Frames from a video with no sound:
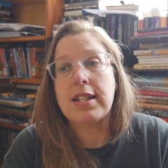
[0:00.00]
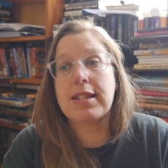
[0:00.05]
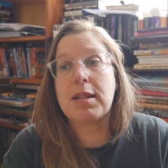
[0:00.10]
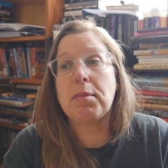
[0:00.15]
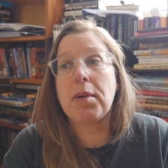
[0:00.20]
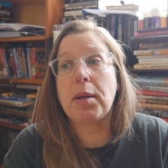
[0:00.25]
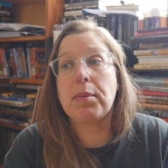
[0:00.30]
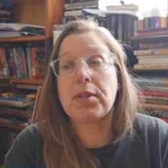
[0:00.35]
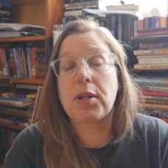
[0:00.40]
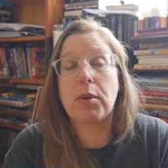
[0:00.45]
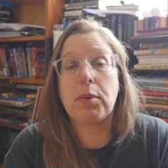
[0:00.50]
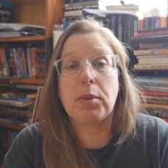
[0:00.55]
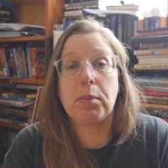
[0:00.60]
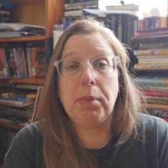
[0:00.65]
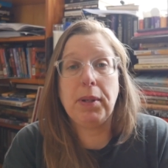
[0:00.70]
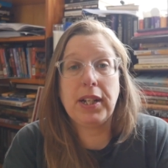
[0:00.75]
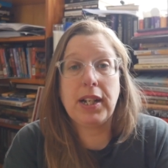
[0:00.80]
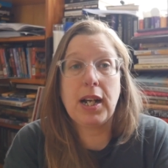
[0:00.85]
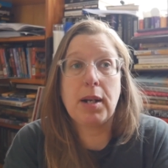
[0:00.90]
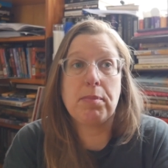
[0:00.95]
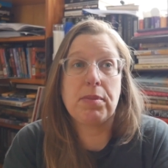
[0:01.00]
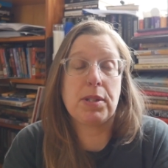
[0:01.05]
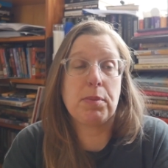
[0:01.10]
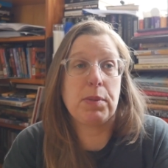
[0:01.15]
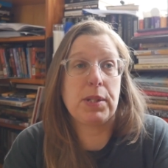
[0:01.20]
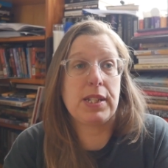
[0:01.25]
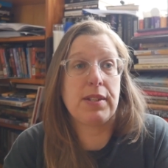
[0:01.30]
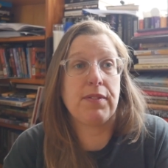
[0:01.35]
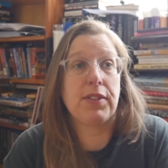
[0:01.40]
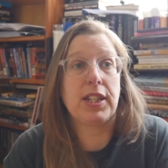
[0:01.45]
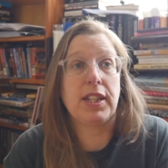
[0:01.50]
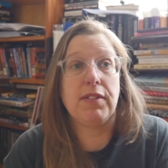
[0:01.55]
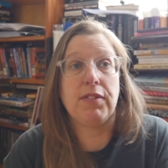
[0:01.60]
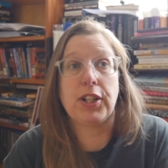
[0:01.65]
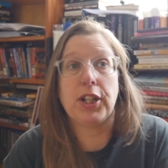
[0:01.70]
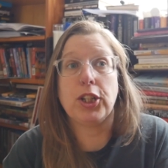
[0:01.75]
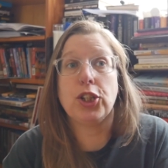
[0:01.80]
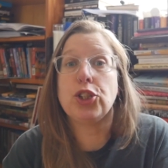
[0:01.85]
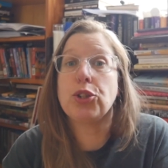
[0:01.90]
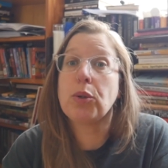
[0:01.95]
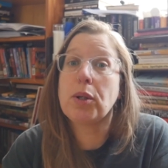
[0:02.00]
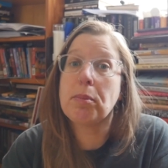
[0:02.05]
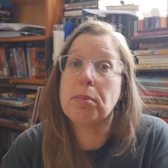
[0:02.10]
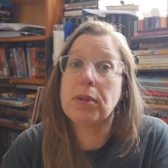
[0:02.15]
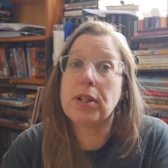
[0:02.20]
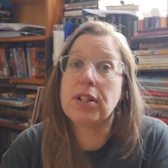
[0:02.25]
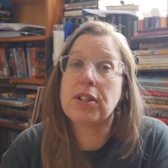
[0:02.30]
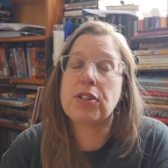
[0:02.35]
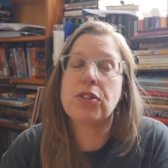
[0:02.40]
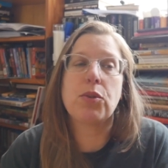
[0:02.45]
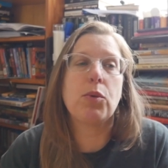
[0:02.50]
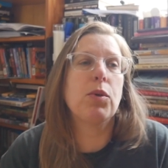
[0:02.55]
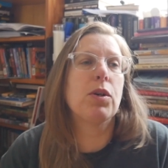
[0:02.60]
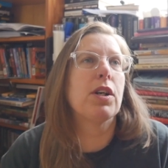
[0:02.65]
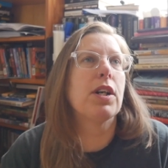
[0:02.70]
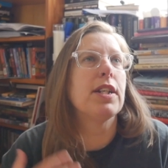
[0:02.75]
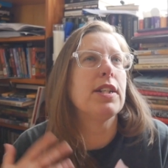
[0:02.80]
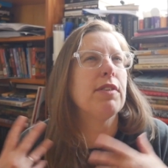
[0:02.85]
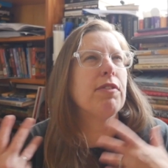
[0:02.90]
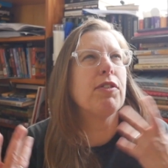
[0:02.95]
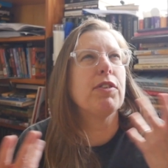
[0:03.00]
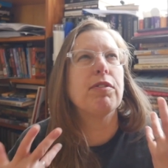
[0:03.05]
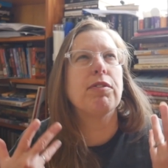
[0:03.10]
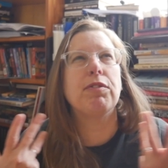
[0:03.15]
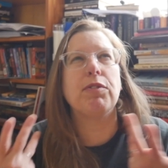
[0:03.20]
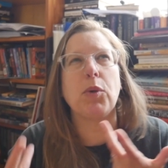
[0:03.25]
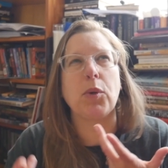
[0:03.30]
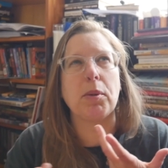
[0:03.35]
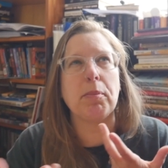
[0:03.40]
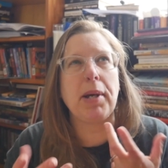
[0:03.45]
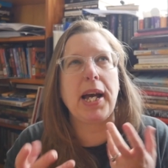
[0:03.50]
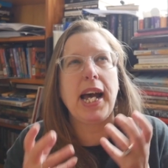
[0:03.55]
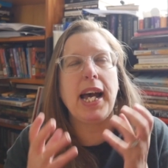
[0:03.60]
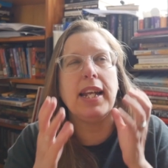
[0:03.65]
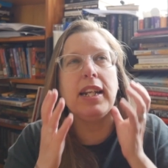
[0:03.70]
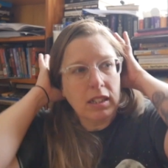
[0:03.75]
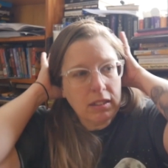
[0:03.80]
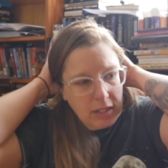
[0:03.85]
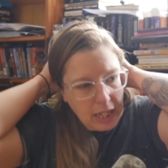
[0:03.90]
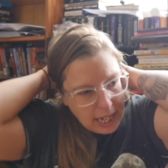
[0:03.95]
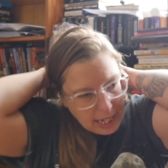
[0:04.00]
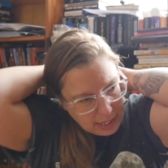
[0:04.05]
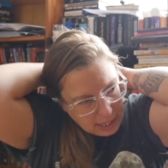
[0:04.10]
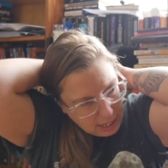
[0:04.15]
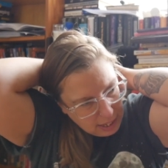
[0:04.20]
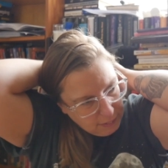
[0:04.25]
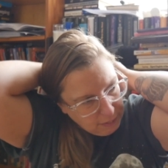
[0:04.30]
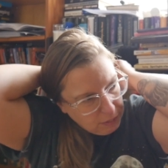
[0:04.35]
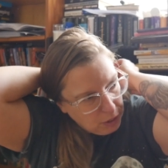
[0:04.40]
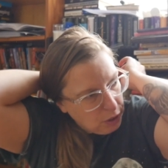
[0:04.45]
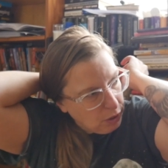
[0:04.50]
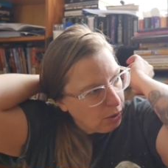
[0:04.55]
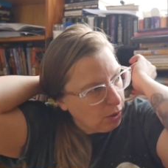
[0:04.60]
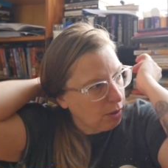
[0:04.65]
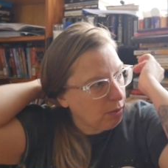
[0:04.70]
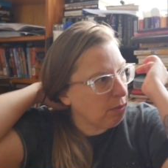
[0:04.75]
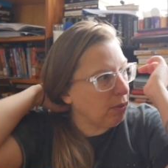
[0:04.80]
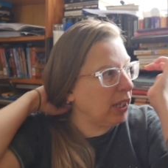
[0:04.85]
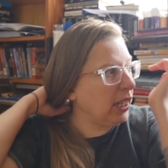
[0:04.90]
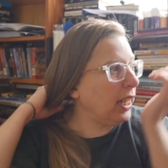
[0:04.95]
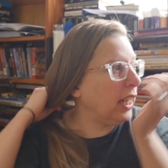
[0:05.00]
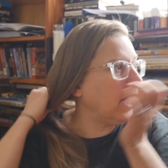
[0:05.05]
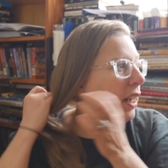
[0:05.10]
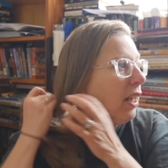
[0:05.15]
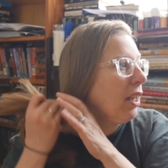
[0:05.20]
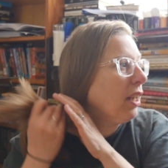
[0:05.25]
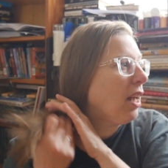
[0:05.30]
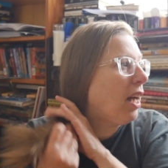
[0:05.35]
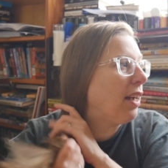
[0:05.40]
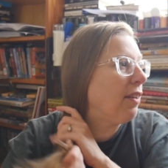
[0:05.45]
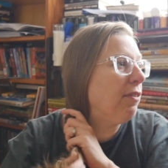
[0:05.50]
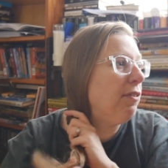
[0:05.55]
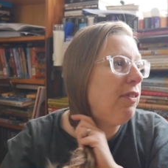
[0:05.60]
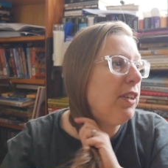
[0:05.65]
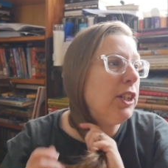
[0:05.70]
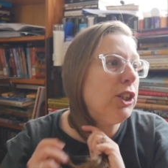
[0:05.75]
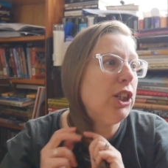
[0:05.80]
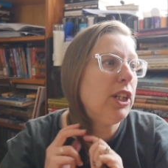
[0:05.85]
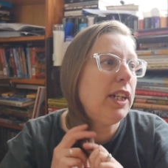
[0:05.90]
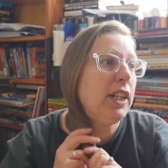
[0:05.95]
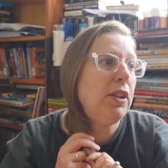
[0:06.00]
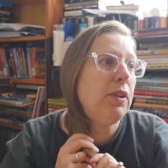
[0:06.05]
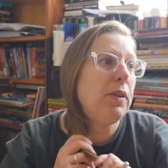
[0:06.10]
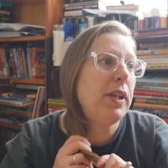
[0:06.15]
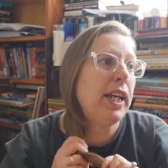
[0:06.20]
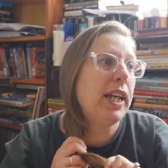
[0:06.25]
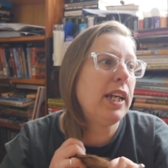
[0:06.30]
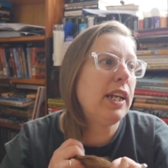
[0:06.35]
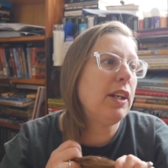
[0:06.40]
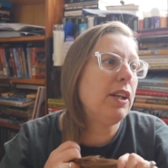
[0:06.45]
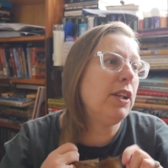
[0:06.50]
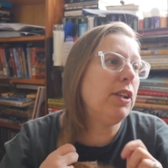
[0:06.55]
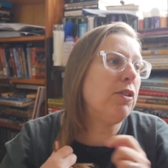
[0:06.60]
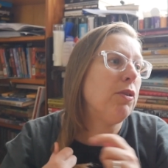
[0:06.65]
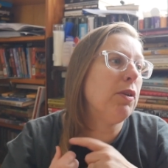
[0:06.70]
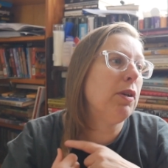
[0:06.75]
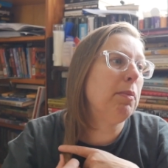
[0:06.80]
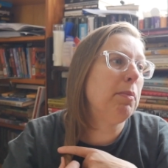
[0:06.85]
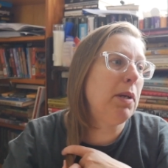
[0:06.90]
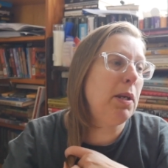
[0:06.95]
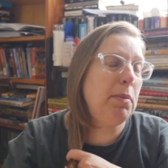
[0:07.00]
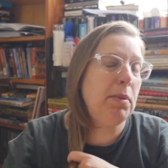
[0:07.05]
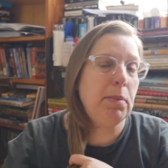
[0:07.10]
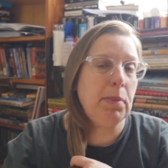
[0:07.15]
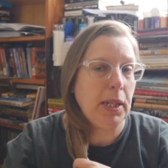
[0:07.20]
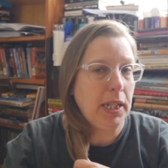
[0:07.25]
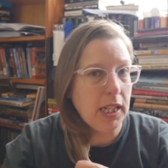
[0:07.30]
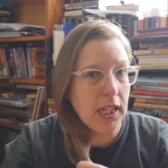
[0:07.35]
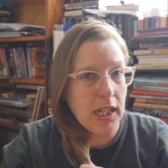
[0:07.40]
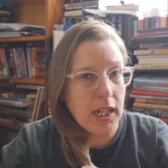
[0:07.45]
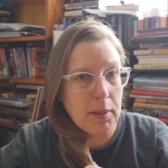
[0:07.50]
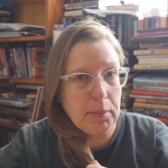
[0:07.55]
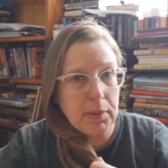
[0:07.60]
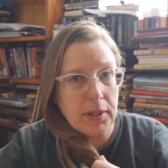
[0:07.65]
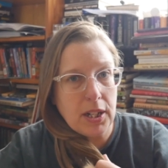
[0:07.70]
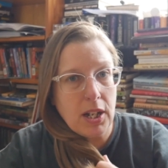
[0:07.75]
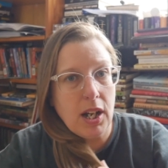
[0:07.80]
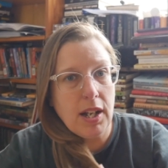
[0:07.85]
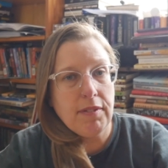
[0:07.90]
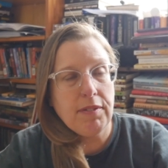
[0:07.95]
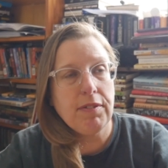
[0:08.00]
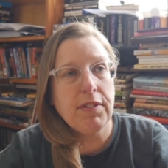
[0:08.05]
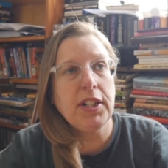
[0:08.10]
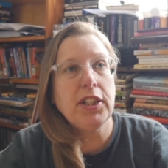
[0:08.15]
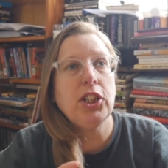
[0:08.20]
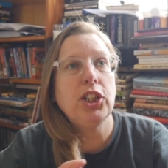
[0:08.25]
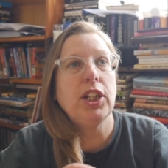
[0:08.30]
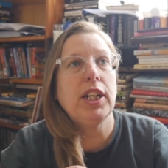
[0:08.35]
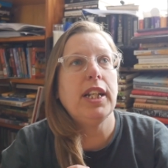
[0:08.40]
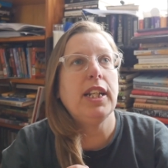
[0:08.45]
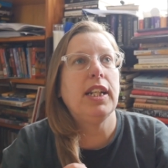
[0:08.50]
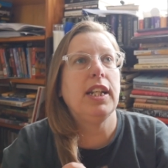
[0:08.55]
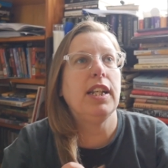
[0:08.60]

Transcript: Sometimes I will pick up specifically very short books or a different format. Like if you're reading a lot of fiction and you can't get into it, maybe picking up a nonfiction.